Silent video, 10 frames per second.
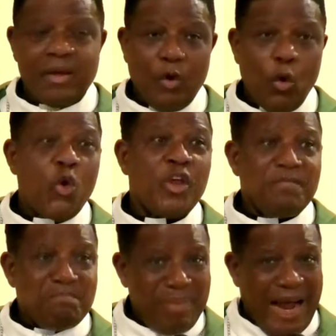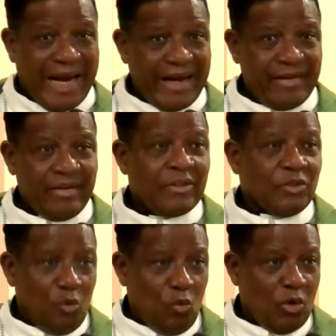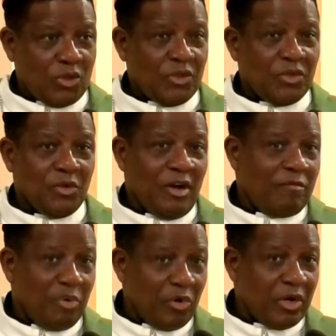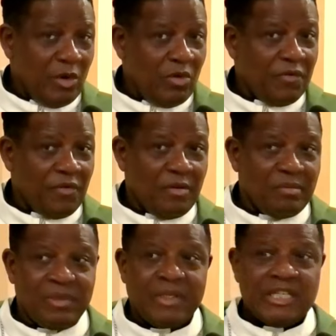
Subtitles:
Going back to what you have broken away from